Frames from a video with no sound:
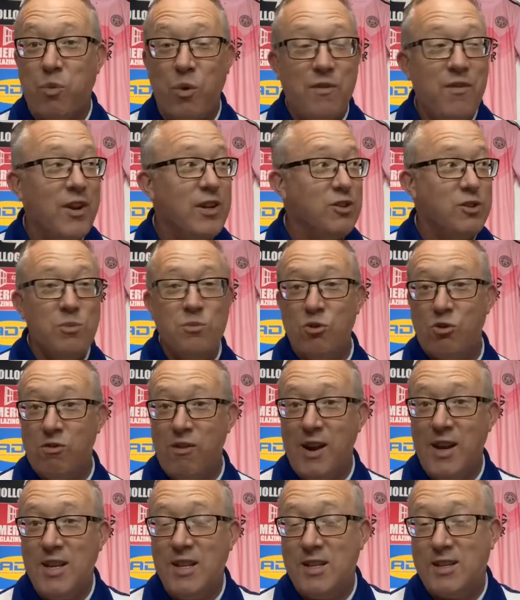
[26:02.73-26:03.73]
had some
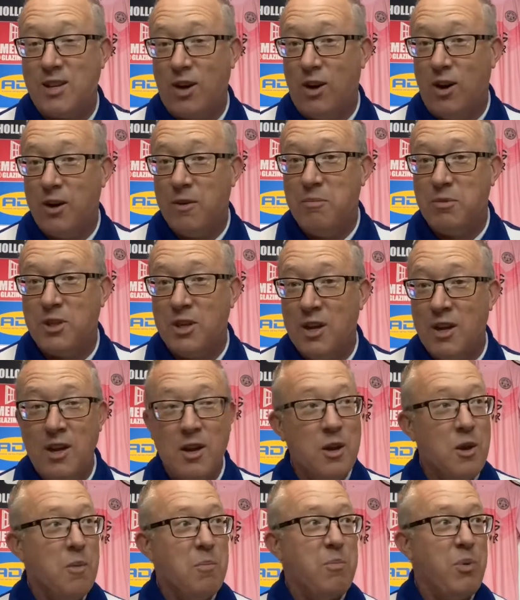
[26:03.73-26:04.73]
great times,
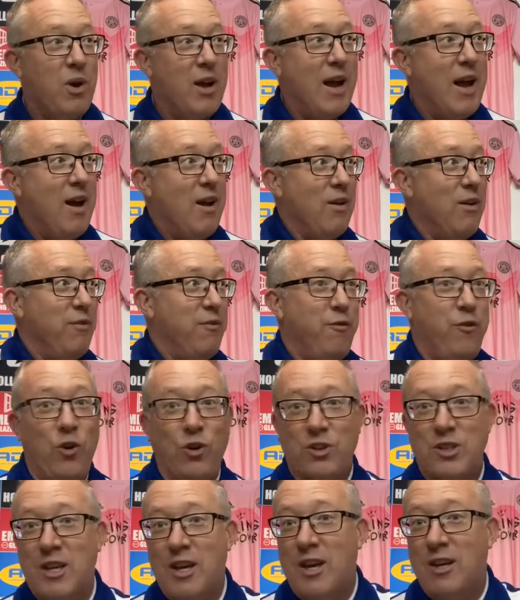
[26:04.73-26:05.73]
but out of
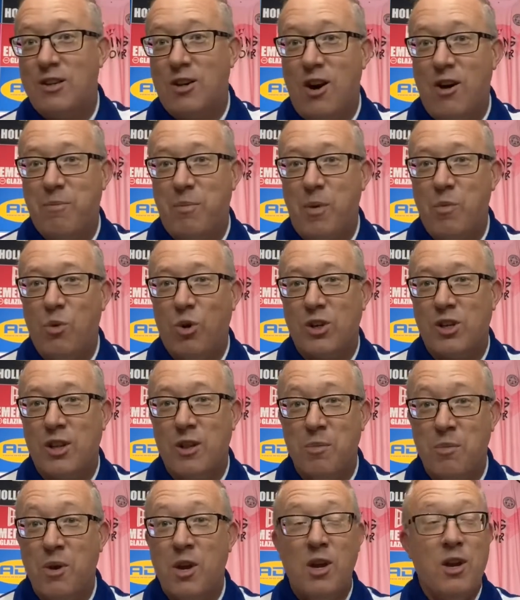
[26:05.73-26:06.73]
40 years I've been watching
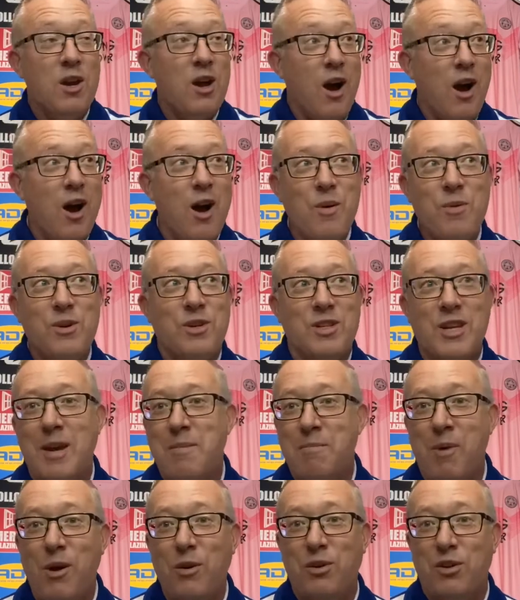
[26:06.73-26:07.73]
them, I would say
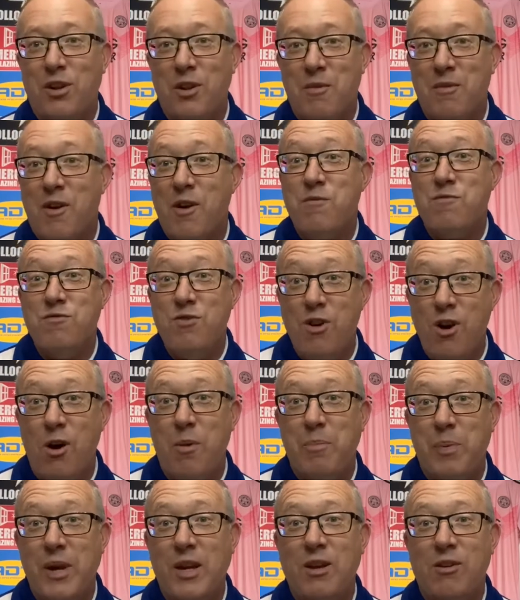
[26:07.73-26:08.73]
most of them have
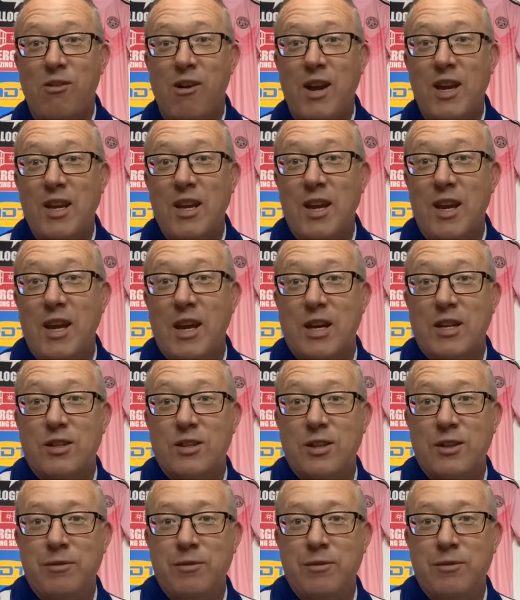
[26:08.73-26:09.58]
not been great years.